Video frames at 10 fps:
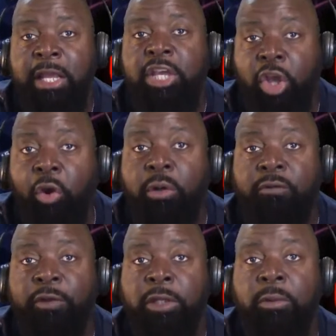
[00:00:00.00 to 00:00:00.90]
that he cares
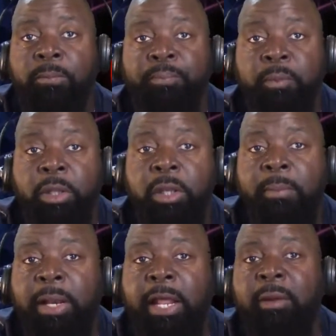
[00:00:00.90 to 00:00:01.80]
for you.
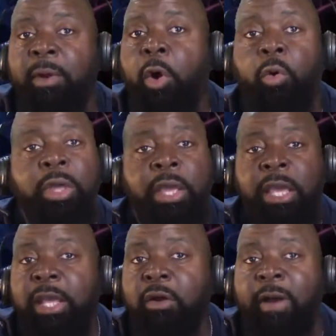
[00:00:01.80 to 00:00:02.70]
But let him know
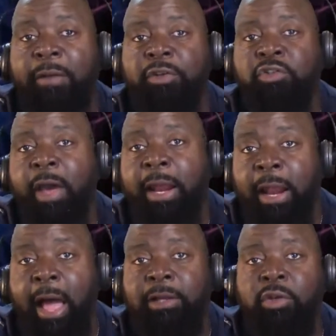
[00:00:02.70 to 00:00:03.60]
he don't have to try to
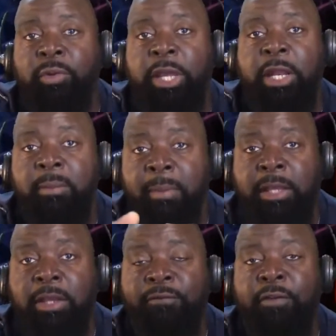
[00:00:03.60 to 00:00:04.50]
lock you in and
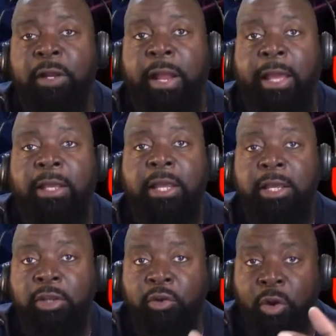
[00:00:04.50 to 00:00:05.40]
make you feel like,
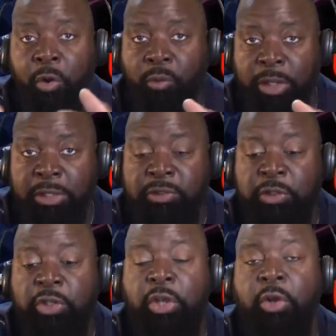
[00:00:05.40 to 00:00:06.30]
he's
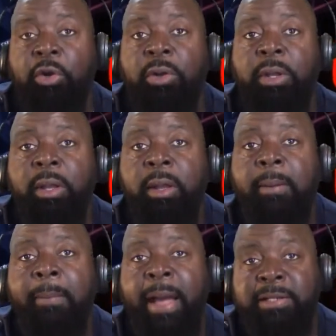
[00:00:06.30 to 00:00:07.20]
secure
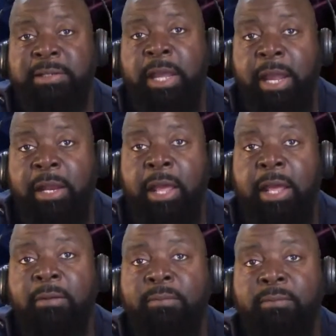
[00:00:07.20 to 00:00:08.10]
by saying
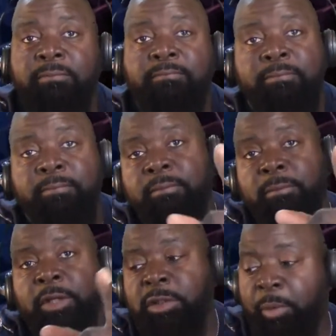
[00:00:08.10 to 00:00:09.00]
that.
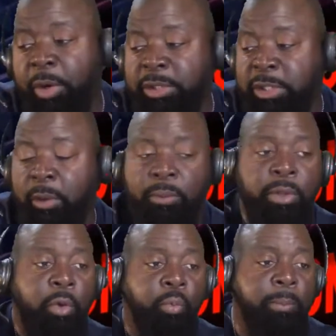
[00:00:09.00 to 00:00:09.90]
This your boy Joe.
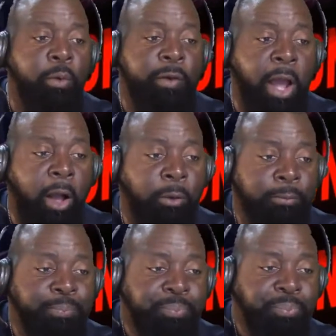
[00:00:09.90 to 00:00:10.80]
We're moving on.